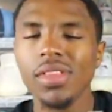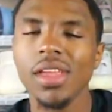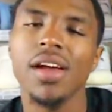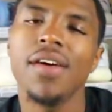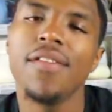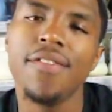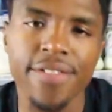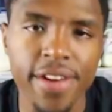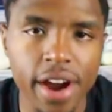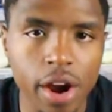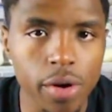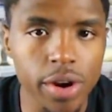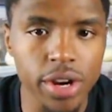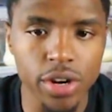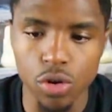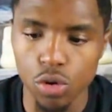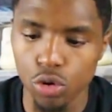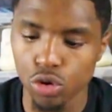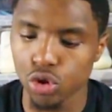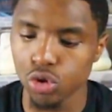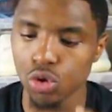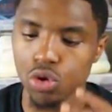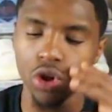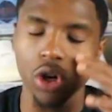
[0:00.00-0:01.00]
very
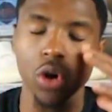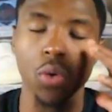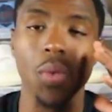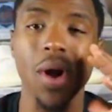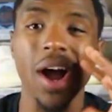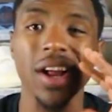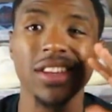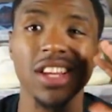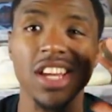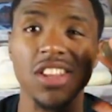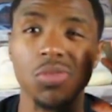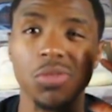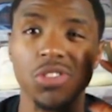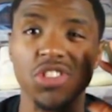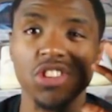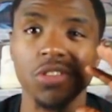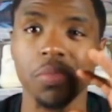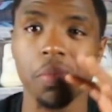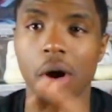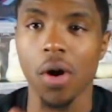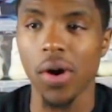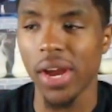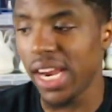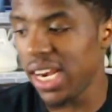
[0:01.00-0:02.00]
neutral you can rock these with just
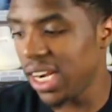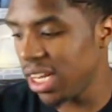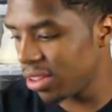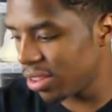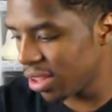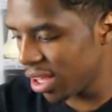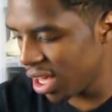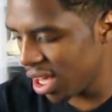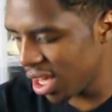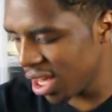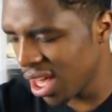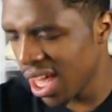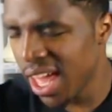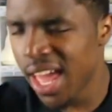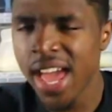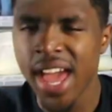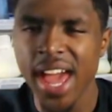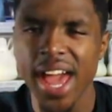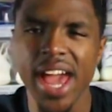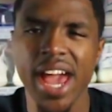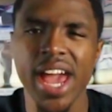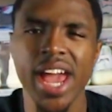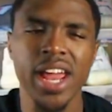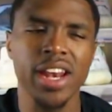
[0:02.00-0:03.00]
about anything
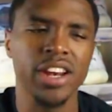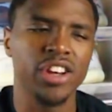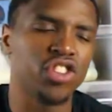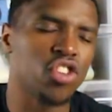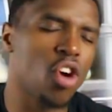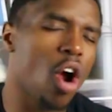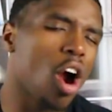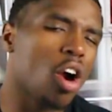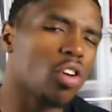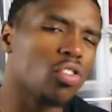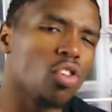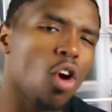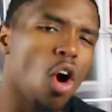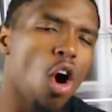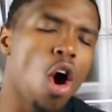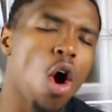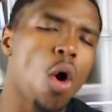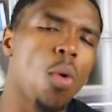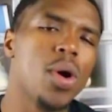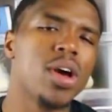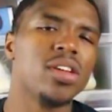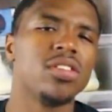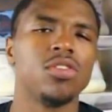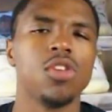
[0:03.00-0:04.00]
and joggers are
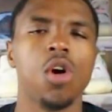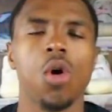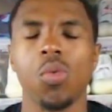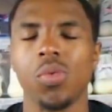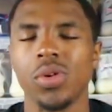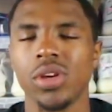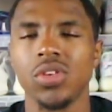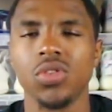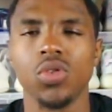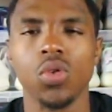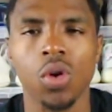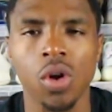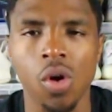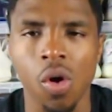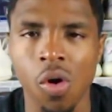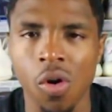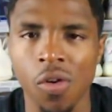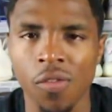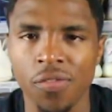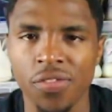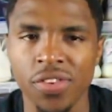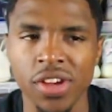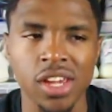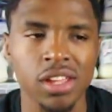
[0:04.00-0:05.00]
always dope when you're doing
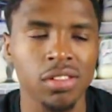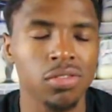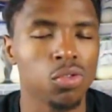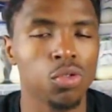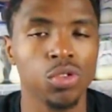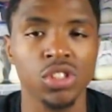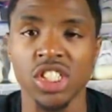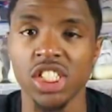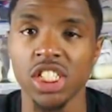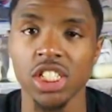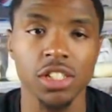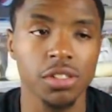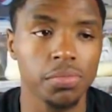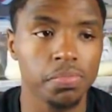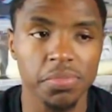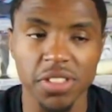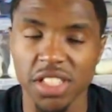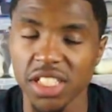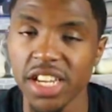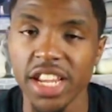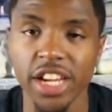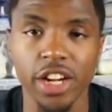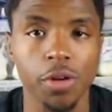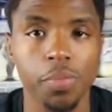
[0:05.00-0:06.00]
on feet or just
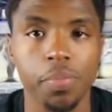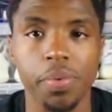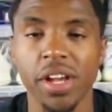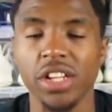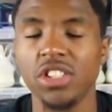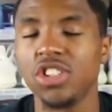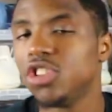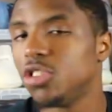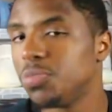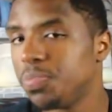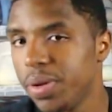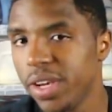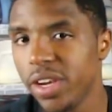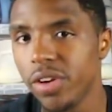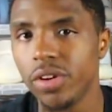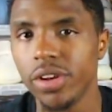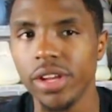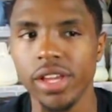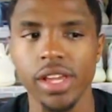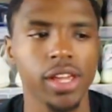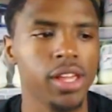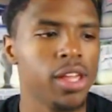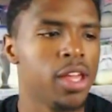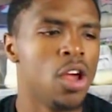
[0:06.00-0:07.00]
sneaker pictures
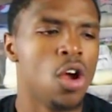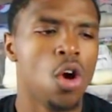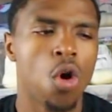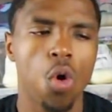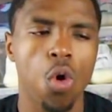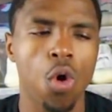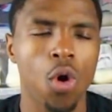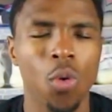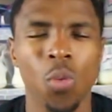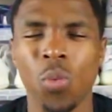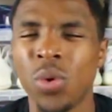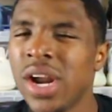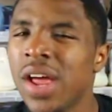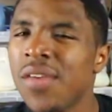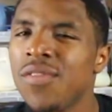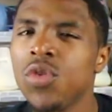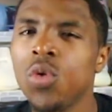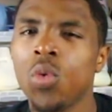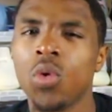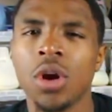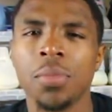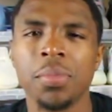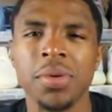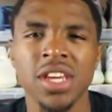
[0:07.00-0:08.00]
period or whenever
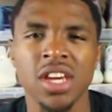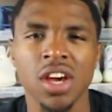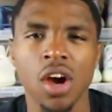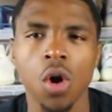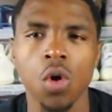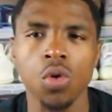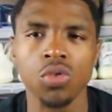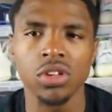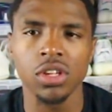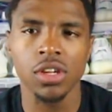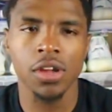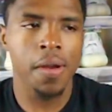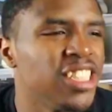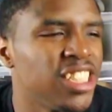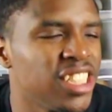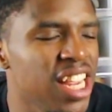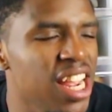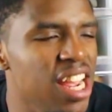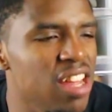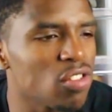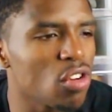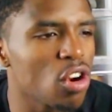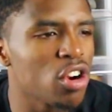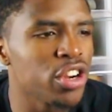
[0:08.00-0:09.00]
you want to be cozy
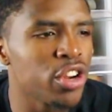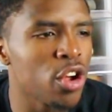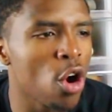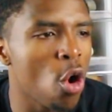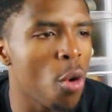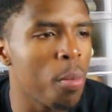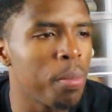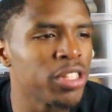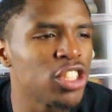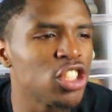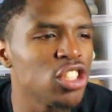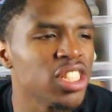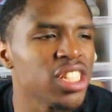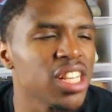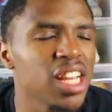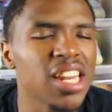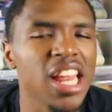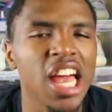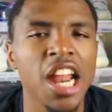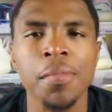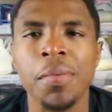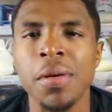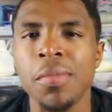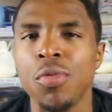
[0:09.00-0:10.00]
jeans are dope but you see a
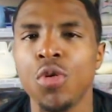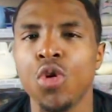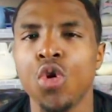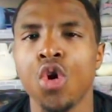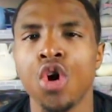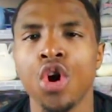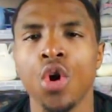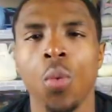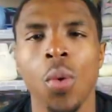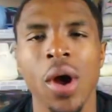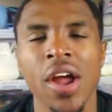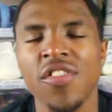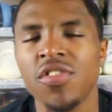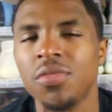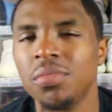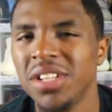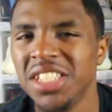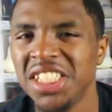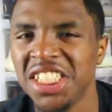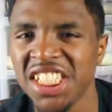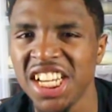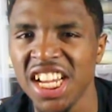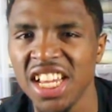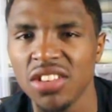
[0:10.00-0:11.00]
lot of people going away from
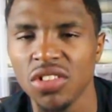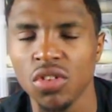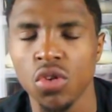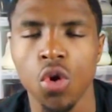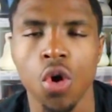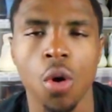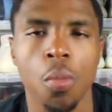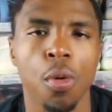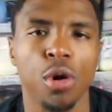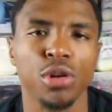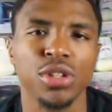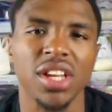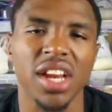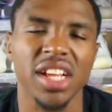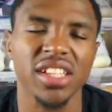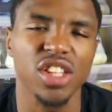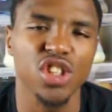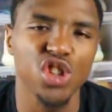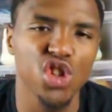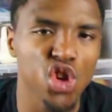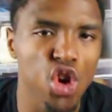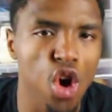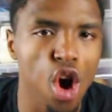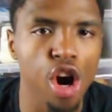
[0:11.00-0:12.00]
the jeans and going more to like
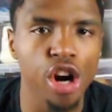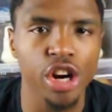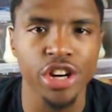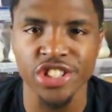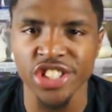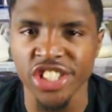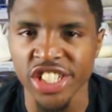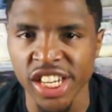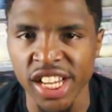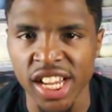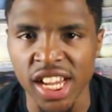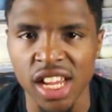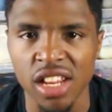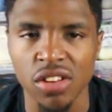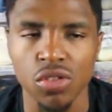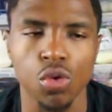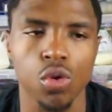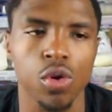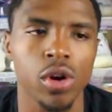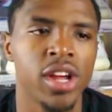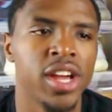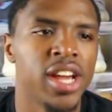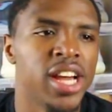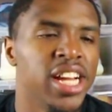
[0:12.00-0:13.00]
the jogger jeans or